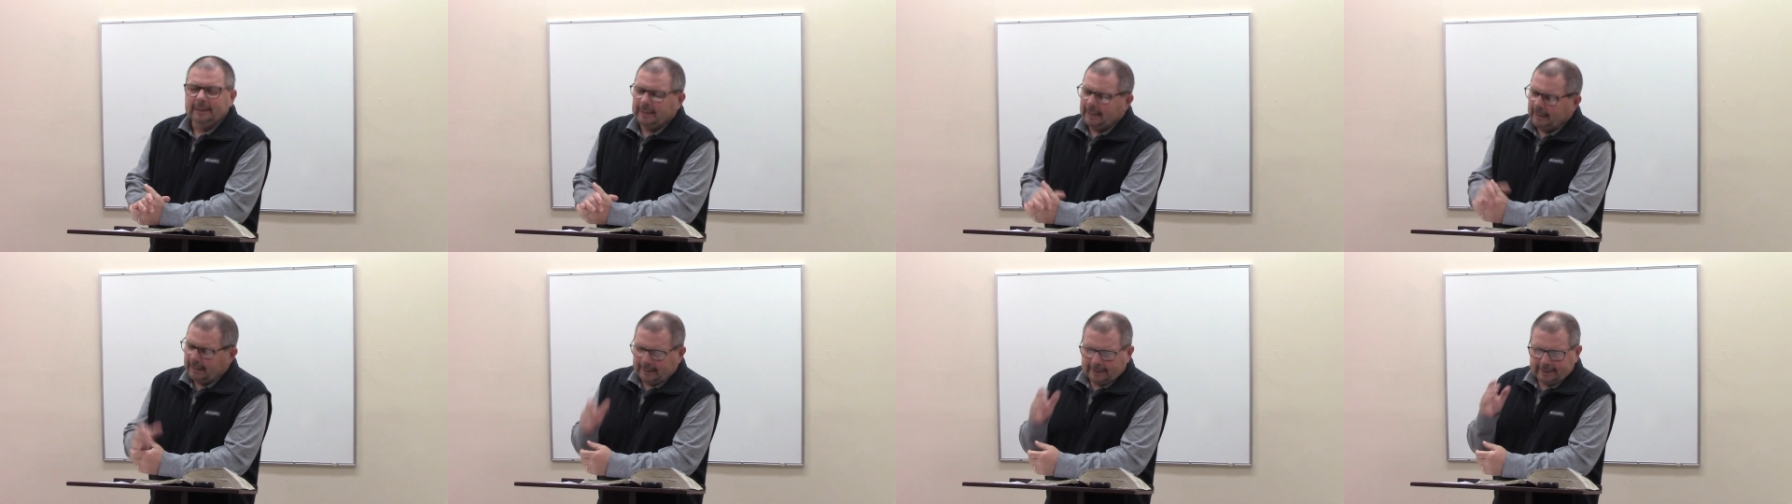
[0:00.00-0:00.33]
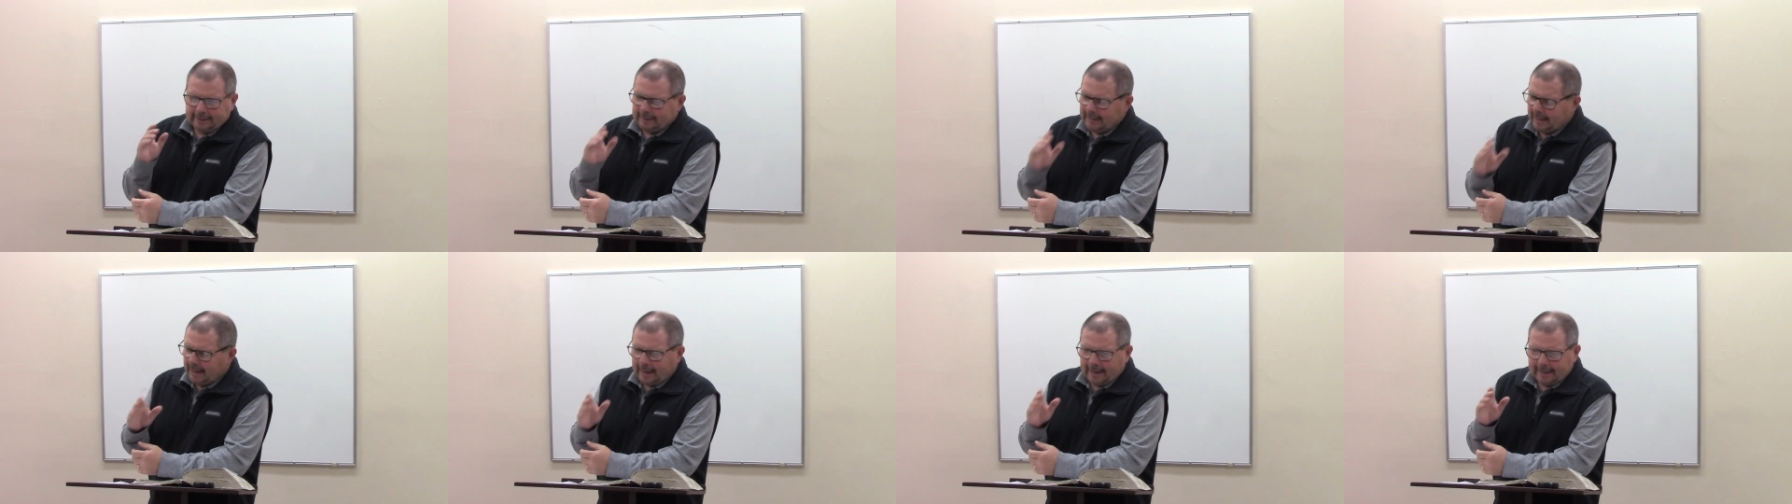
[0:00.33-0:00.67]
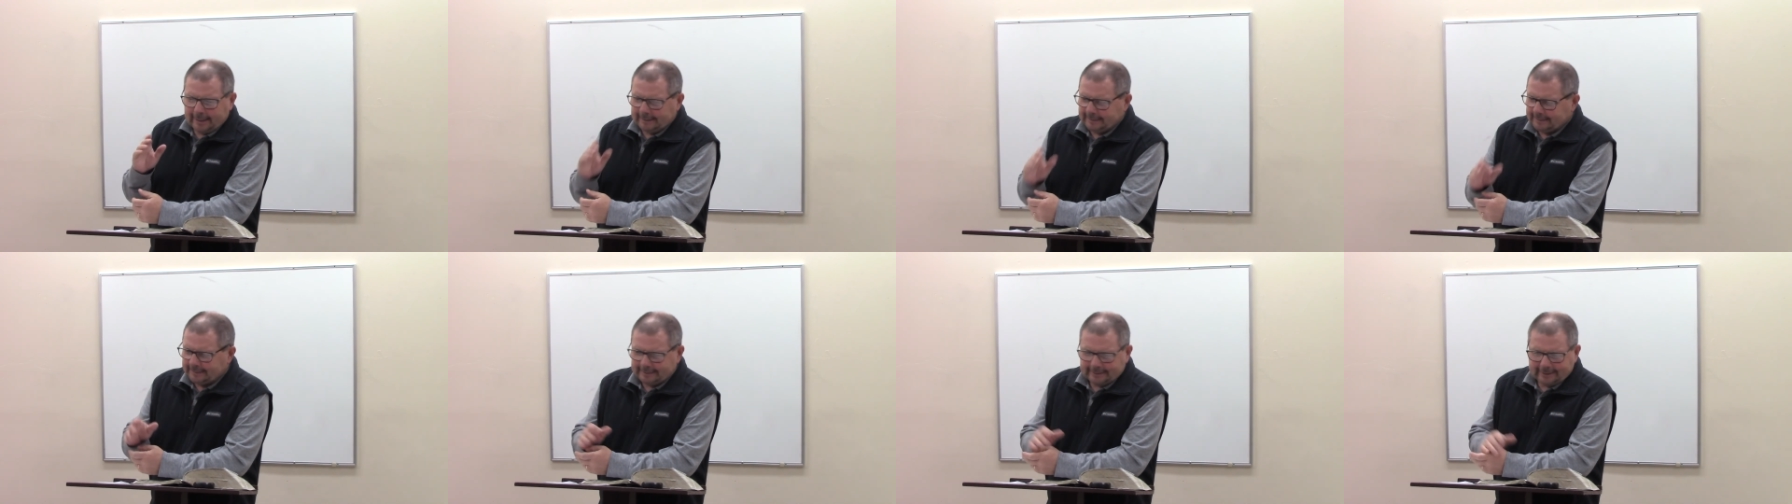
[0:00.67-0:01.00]
And
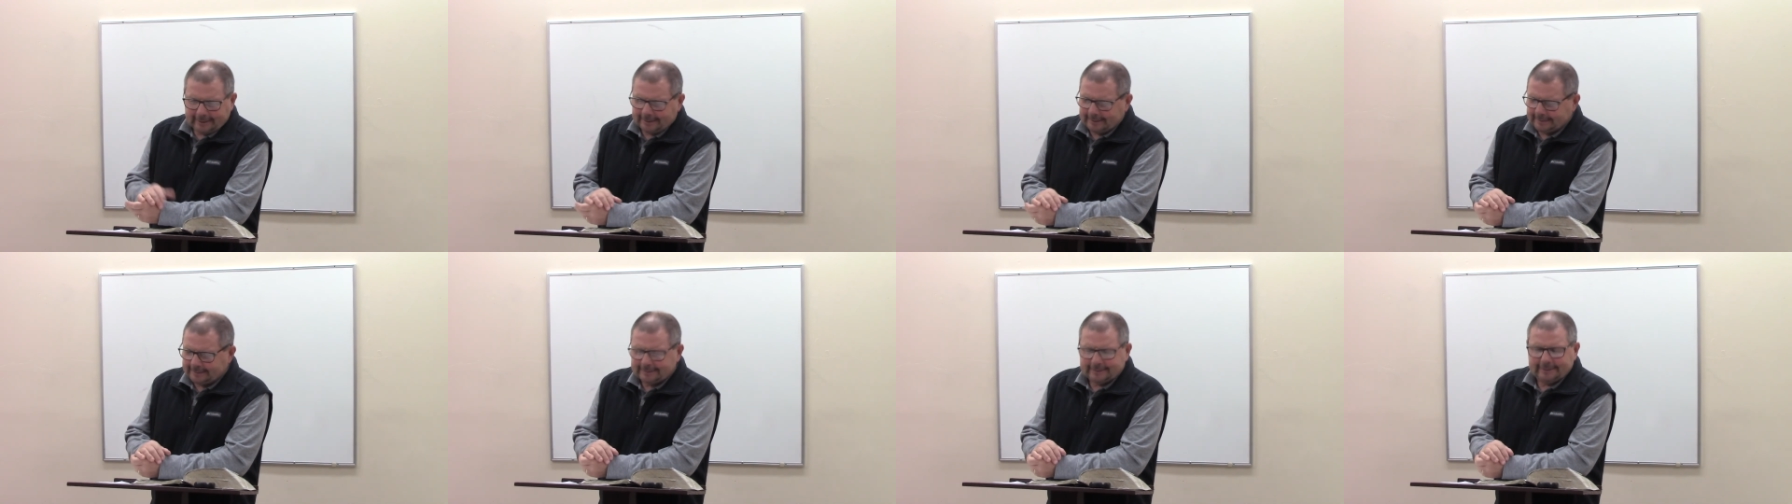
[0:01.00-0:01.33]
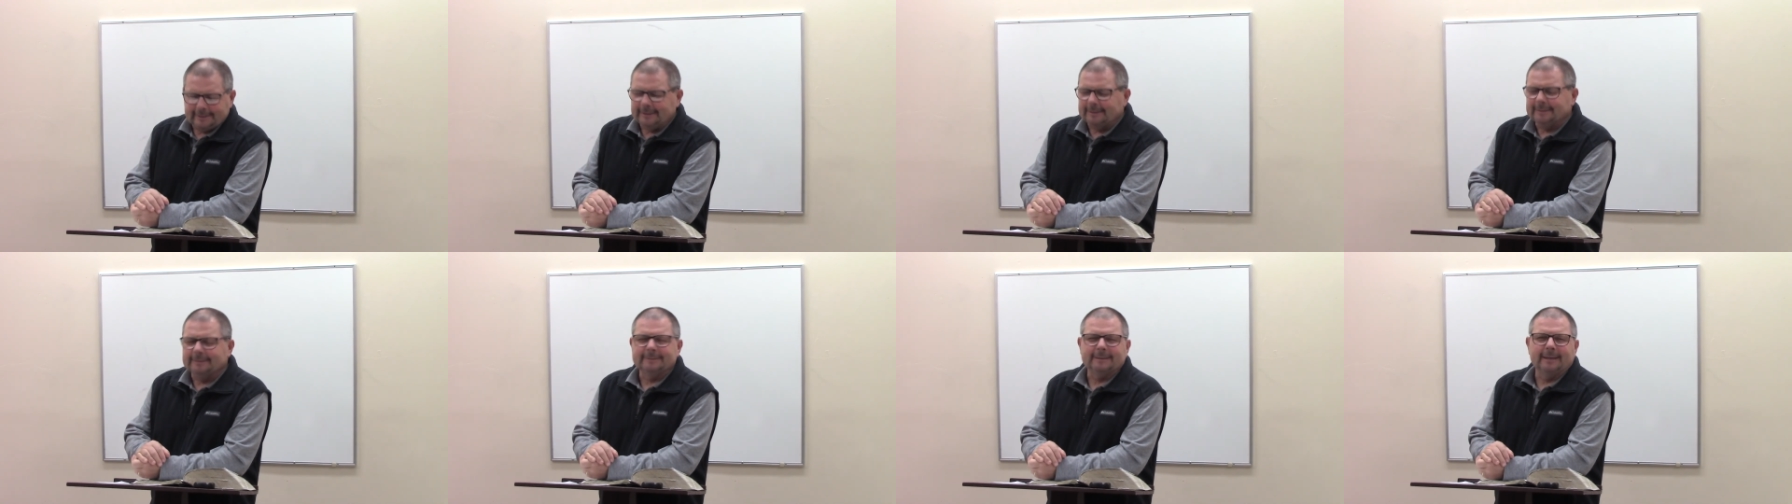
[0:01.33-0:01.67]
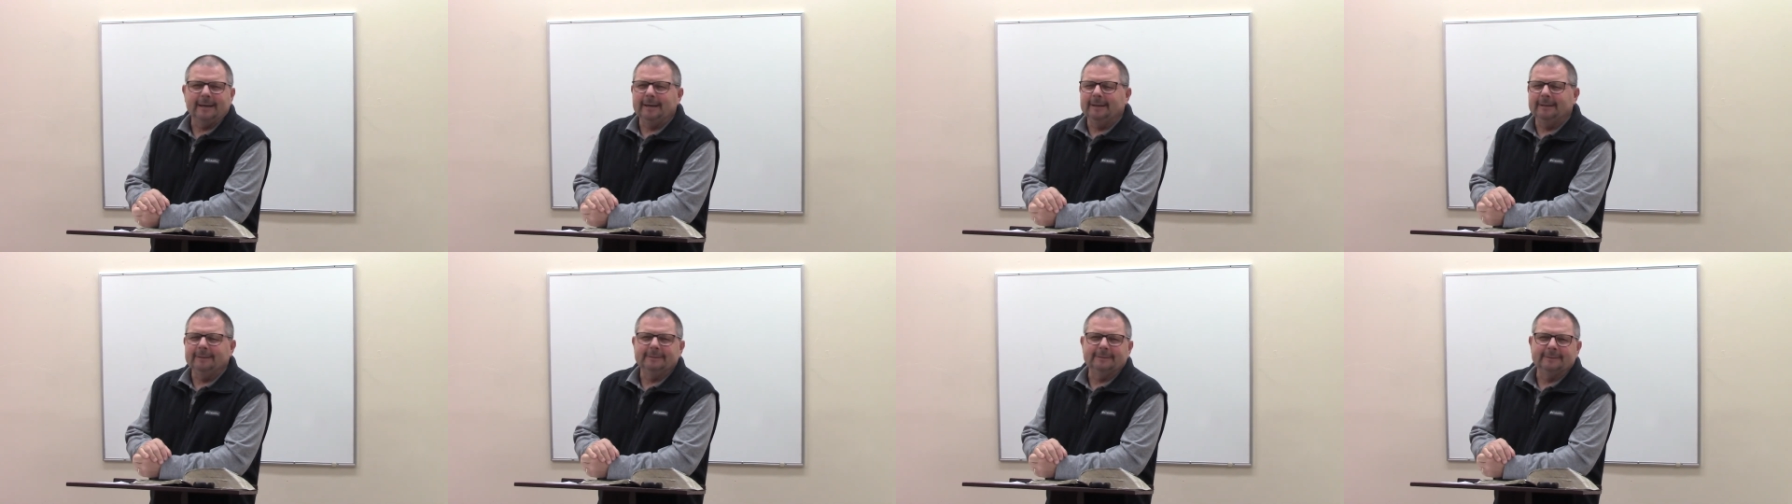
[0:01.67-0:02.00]
yes, yes, yes,
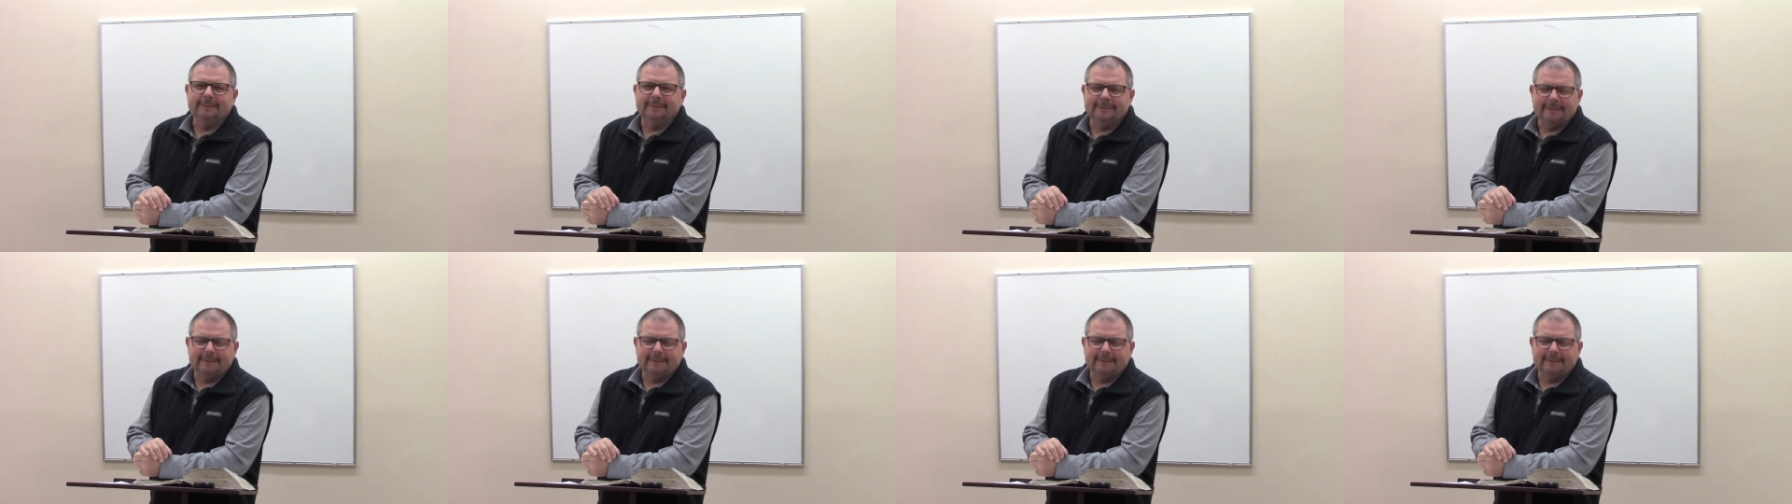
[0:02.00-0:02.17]
I